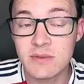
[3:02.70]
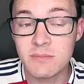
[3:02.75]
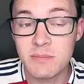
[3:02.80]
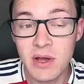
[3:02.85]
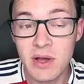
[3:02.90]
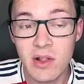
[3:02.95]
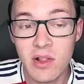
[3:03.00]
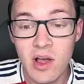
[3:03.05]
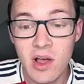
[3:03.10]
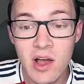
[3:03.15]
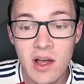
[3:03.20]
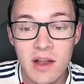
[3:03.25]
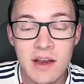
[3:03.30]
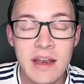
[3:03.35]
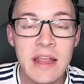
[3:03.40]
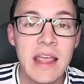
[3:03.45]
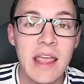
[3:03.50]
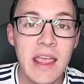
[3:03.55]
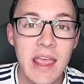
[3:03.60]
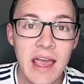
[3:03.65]
bell on,
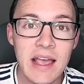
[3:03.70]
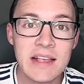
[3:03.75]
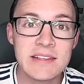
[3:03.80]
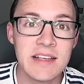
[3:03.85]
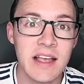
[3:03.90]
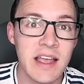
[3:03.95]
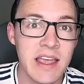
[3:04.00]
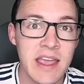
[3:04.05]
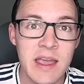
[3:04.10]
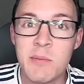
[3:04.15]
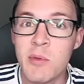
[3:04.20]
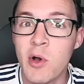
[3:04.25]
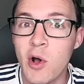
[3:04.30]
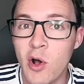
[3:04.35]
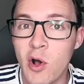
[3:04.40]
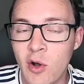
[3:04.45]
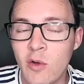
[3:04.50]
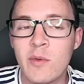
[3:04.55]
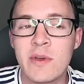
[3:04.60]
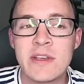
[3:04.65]
as I am
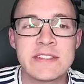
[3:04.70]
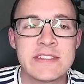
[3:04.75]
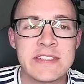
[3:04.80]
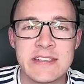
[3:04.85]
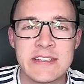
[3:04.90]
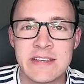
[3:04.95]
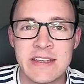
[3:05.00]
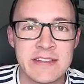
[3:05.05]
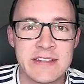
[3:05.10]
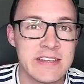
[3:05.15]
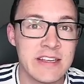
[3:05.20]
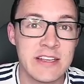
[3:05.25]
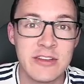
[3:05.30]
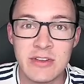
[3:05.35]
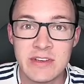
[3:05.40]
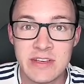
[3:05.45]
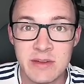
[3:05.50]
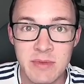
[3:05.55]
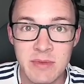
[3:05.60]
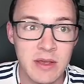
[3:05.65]
always
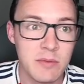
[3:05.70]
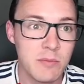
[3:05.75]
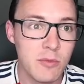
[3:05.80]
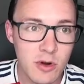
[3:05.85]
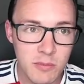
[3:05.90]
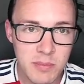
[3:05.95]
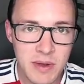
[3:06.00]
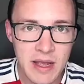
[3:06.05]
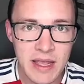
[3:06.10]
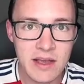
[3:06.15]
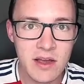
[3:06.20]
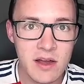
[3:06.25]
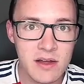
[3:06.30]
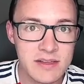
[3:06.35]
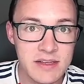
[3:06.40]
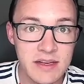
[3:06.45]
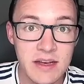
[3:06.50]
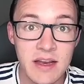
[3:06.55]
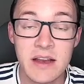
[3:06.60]
continuing to make more Pi content,